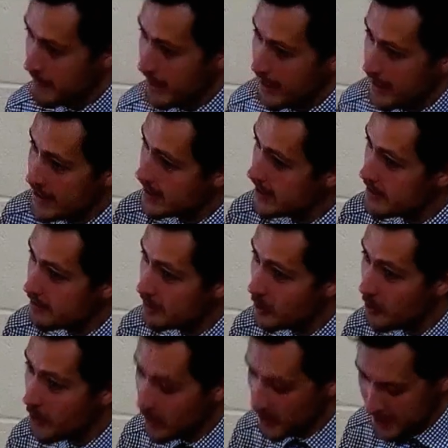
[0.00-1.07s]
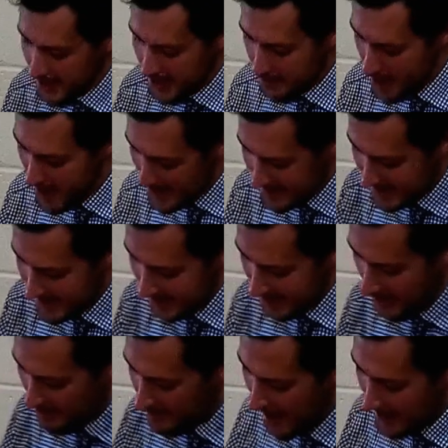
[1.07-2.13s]
And this is, of course, an amazing
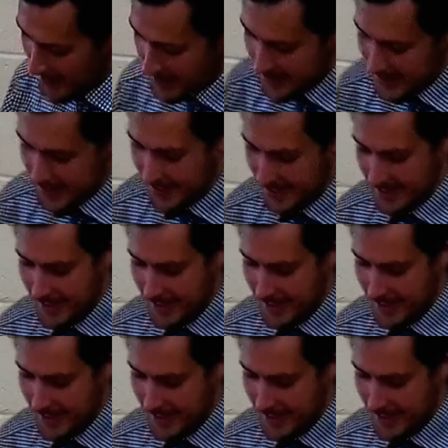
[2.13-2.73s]
event.